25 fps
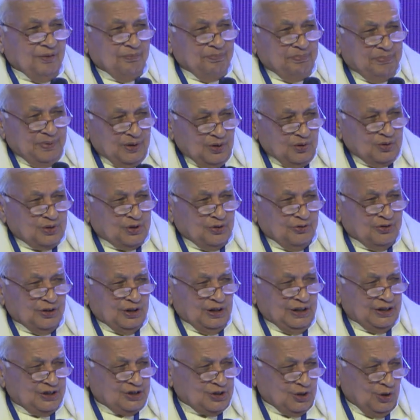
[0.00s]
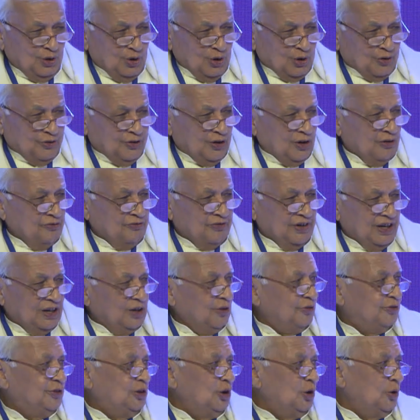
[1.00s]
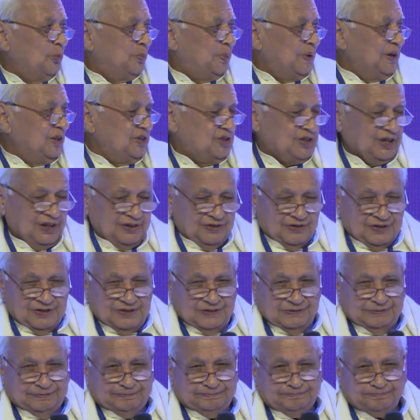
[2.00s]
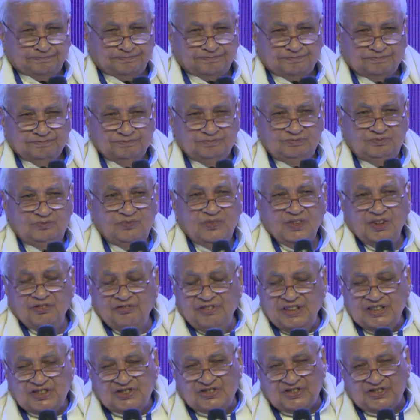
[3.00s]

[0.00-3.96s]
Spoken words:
shlok from one of the Upanishads, which